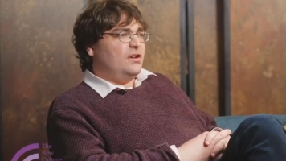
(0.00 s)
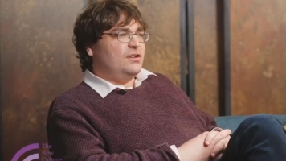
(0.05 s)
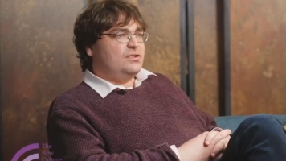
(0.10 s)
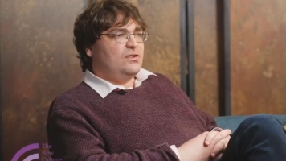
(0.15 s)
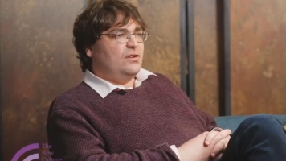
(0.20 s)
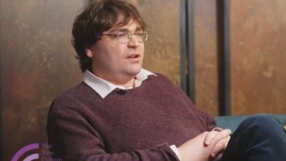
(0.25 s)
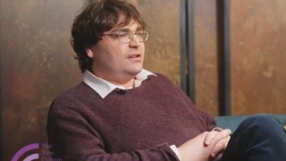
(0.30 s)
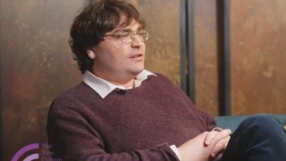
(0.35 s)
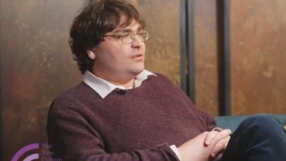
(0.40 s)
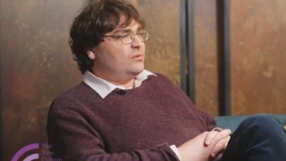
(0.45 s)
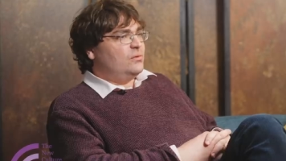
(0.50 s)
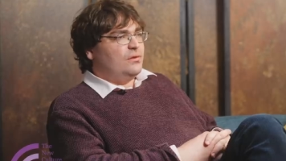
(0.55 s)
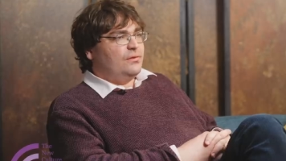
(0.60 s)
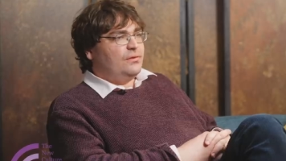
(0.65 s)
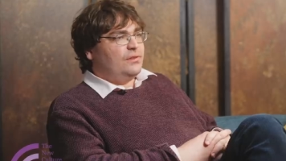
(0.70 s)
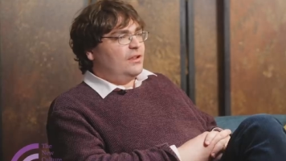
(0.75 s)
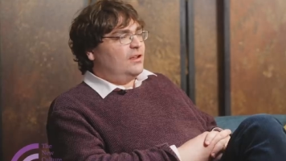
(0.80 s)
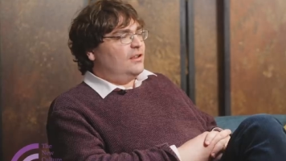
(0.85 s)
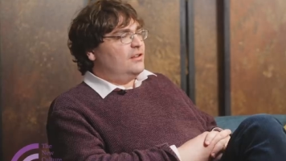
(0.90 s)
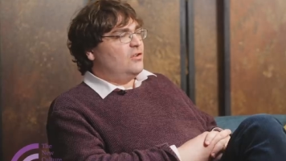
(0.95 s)
and so I did all
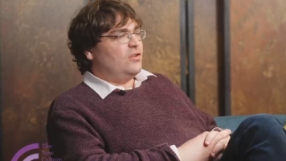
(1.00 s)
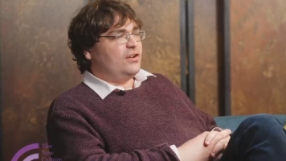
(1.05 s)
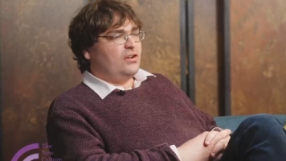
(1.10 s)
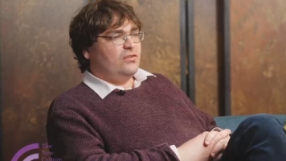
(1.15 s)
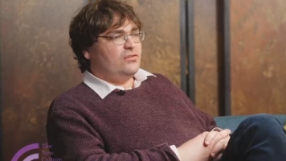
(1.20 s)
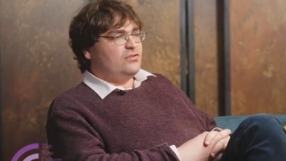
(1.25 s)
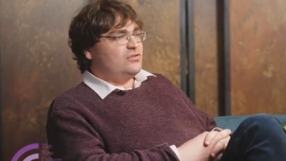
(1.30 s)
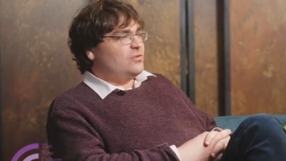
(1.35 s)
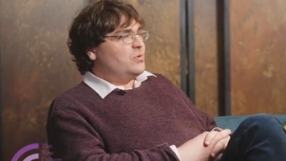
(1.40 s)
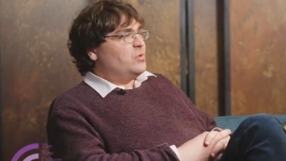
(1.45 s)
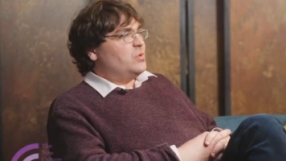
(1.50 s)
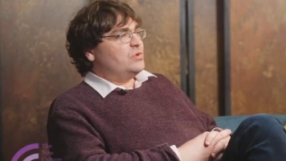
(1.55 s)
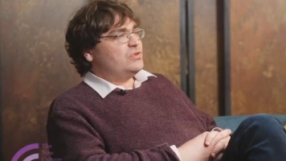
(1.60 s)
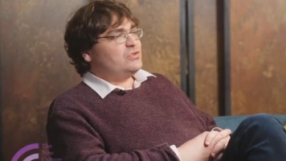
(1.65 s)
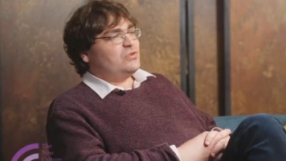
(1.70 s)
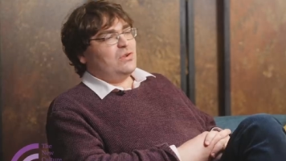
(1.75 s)
of the knocking on doors,